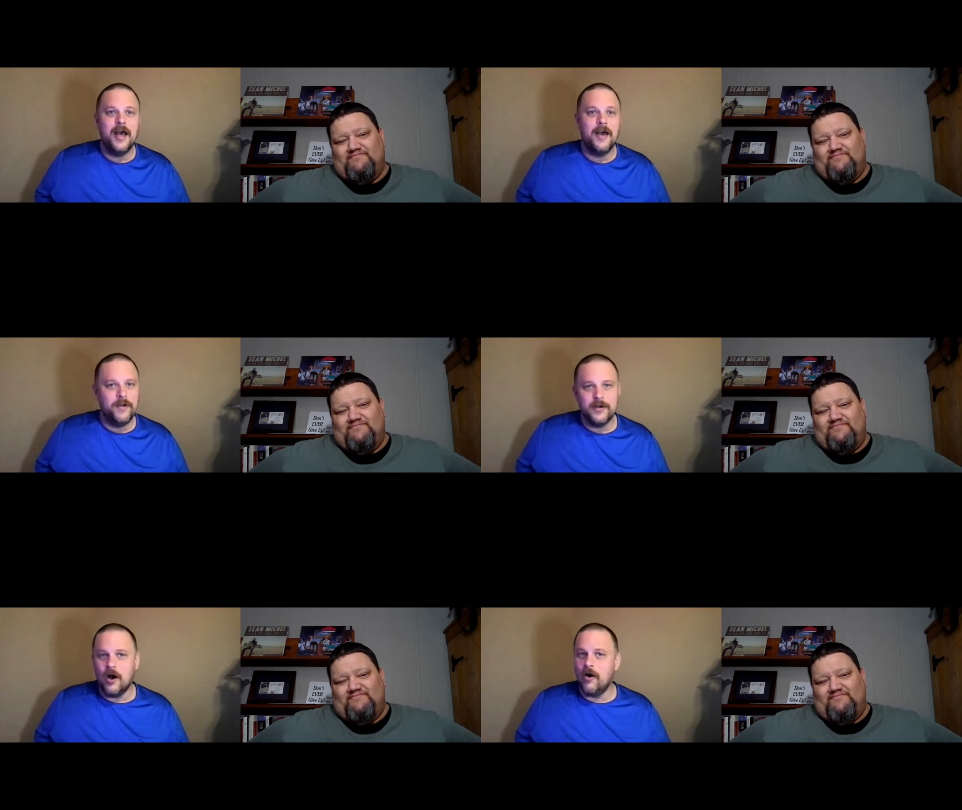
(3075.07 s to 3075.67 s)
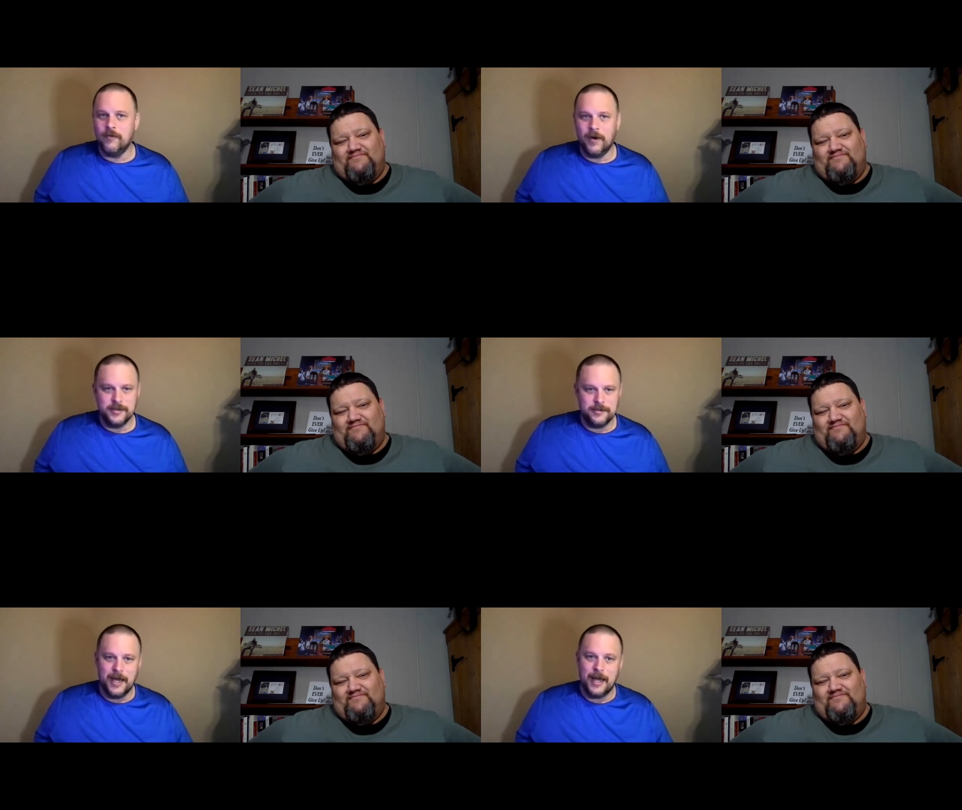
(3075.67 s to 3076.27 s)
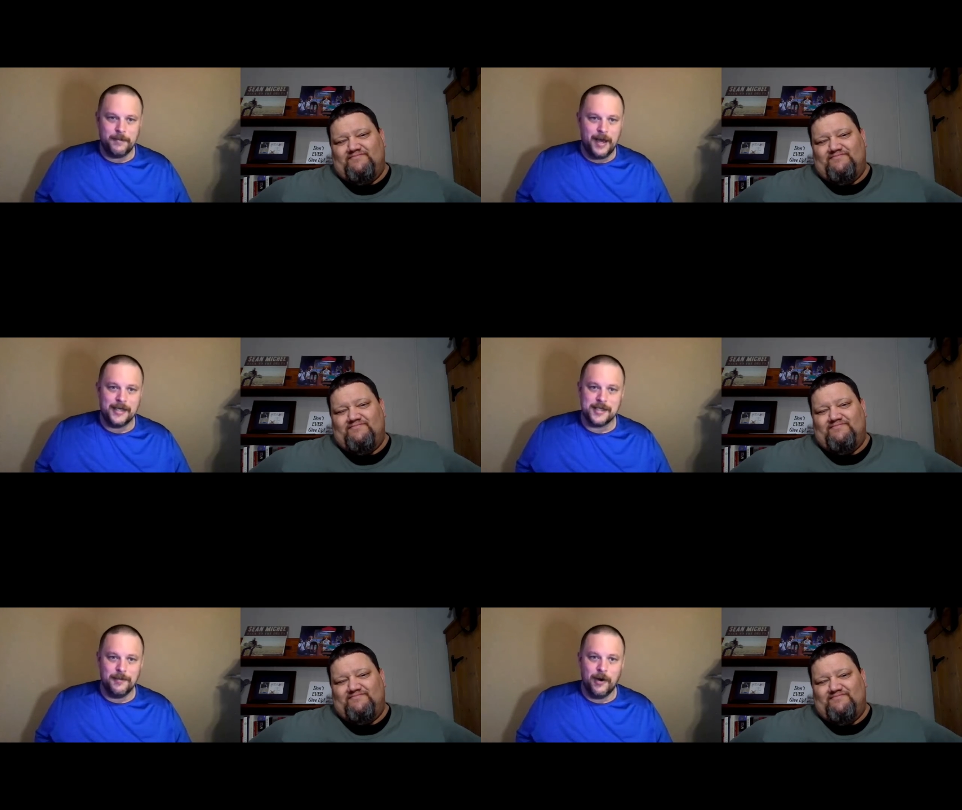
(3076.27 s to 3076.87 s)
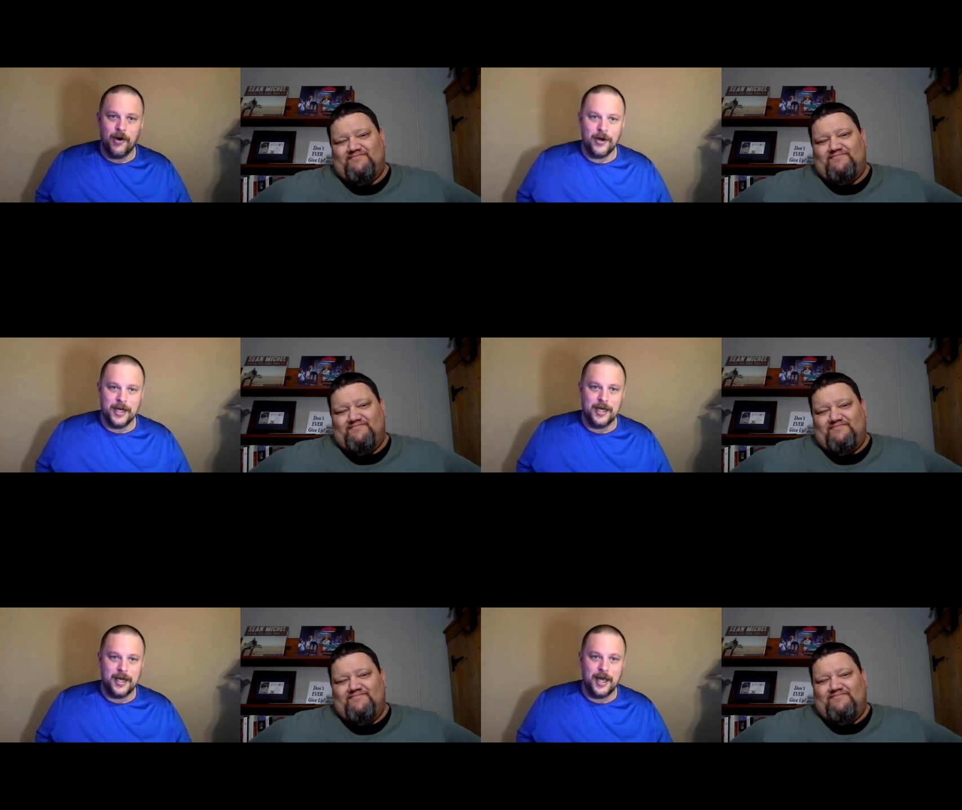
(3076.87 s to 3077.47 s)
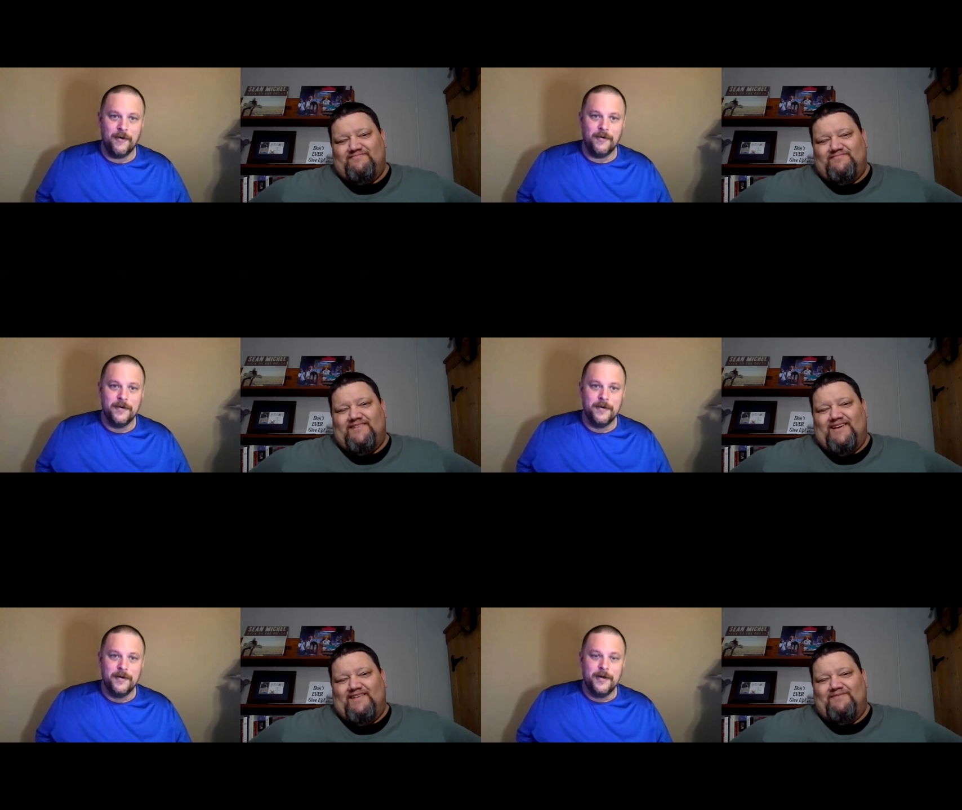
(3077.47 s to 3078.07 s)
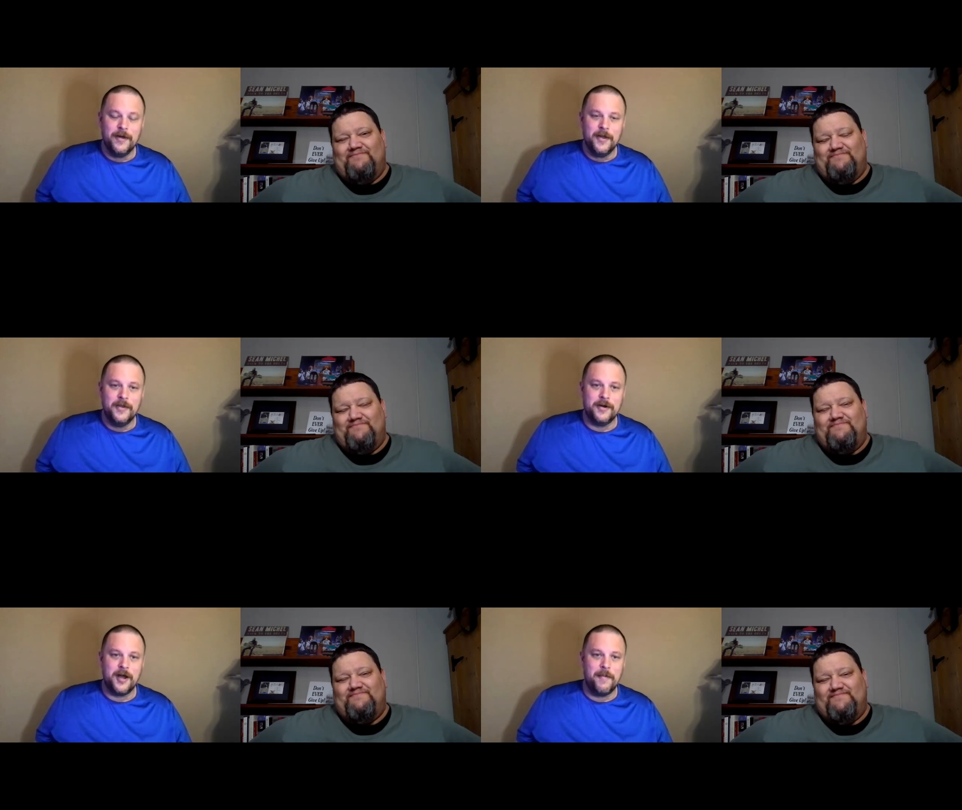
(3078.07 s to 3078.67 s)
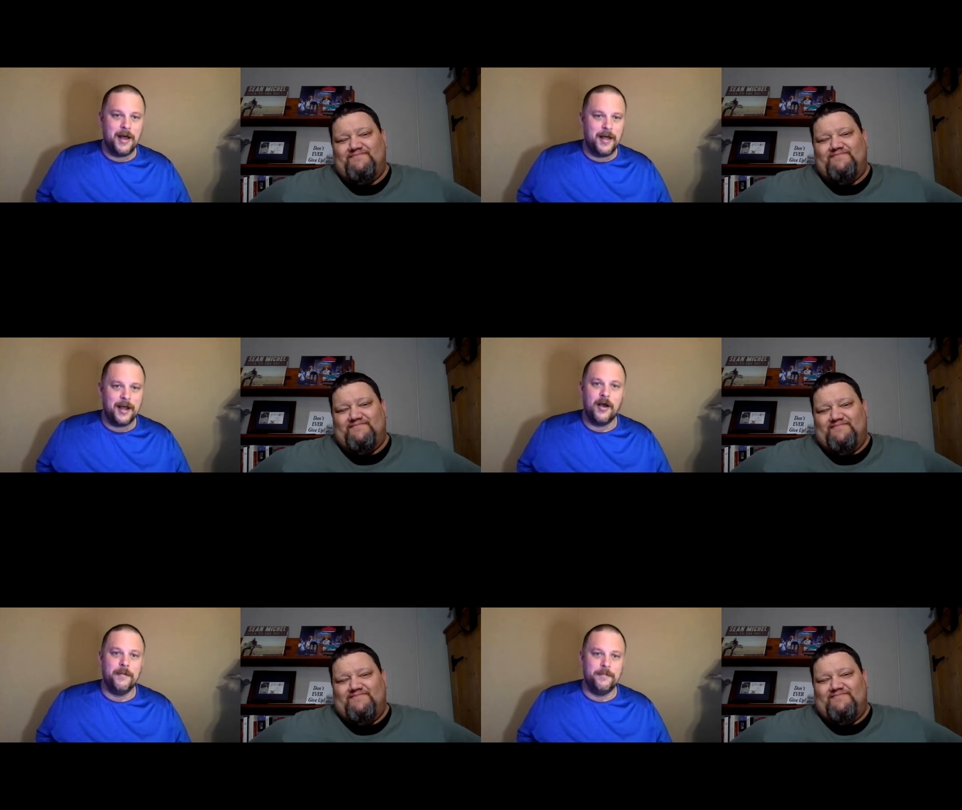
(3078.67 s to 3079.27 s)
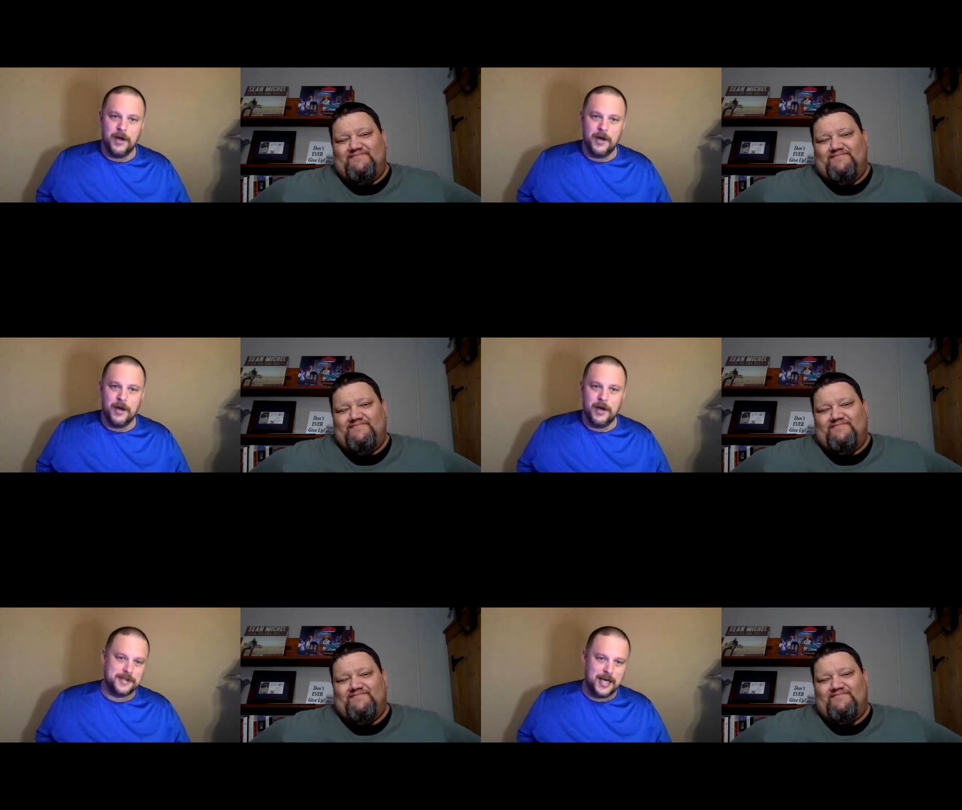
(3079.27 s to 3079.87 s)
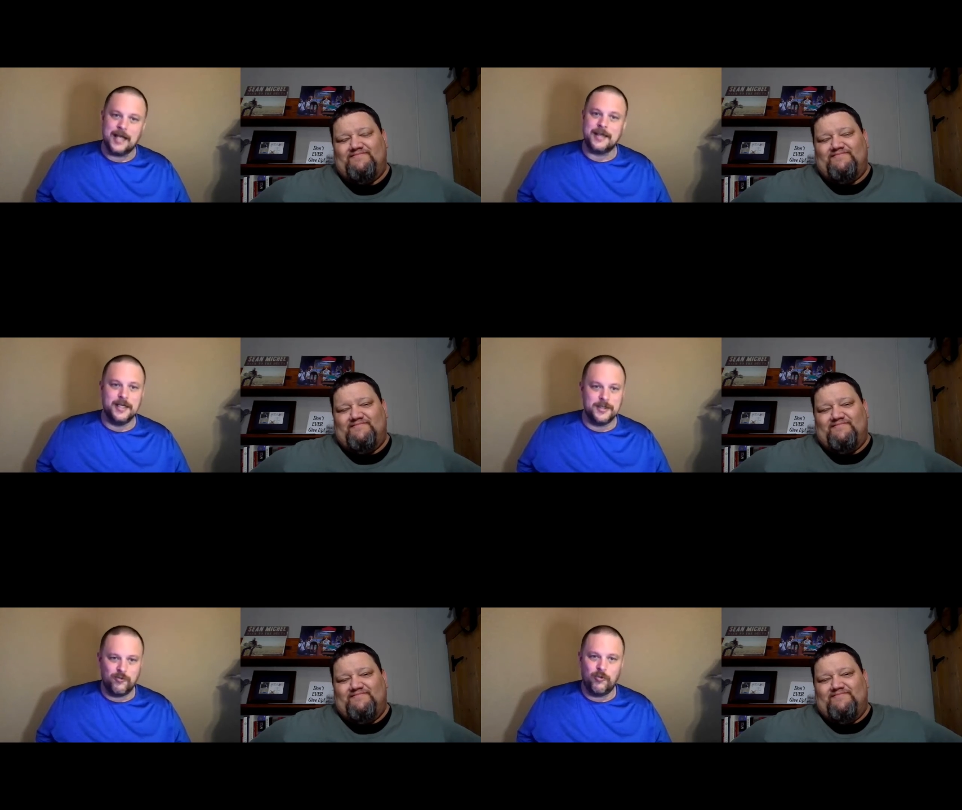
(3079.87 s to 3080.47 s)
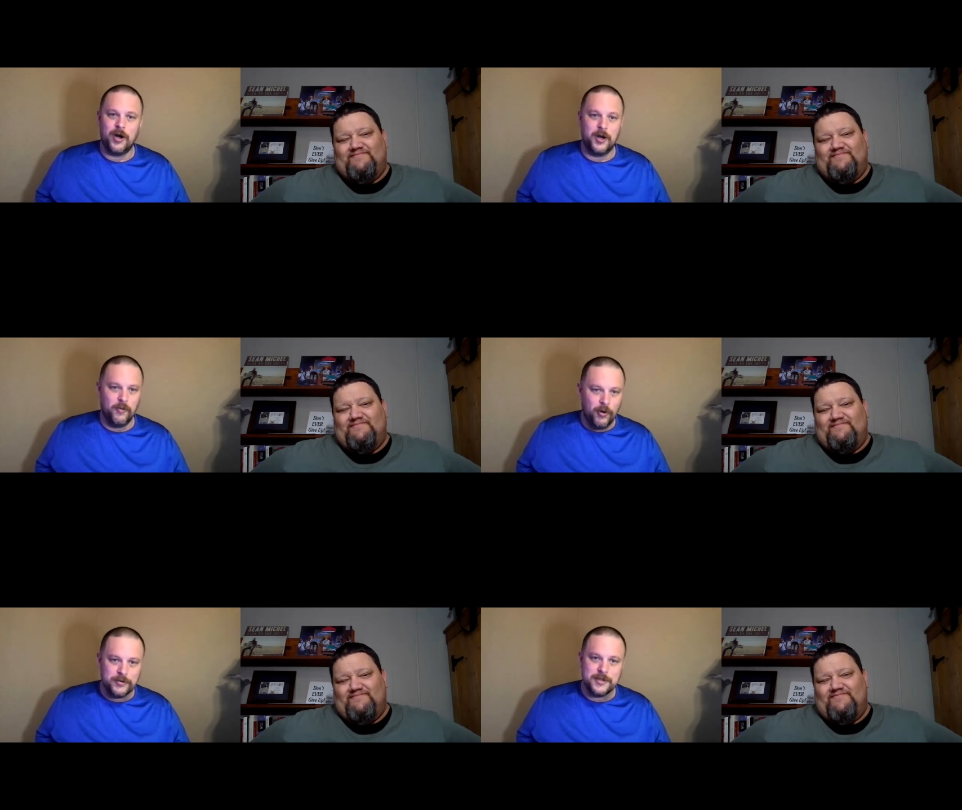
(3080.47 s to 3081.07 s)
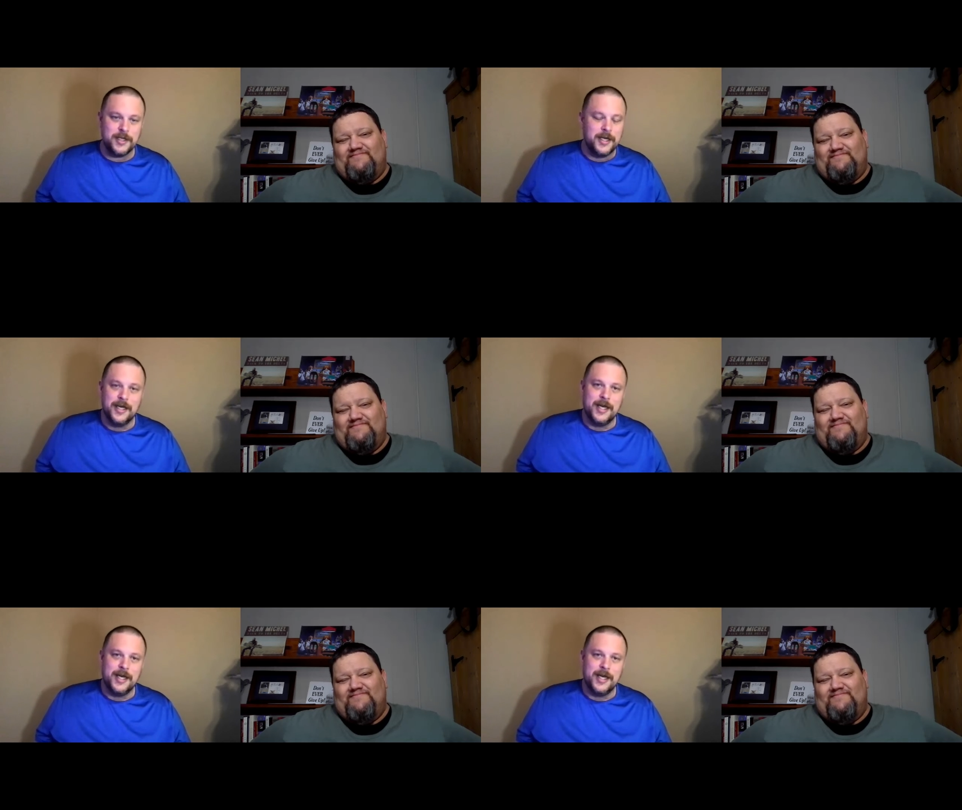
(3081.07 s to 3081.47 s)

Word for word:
Speaker 1: and they're talking Razorback basketball again now. Yeah, we're talking about like oh, Musselman's got this where he wants it,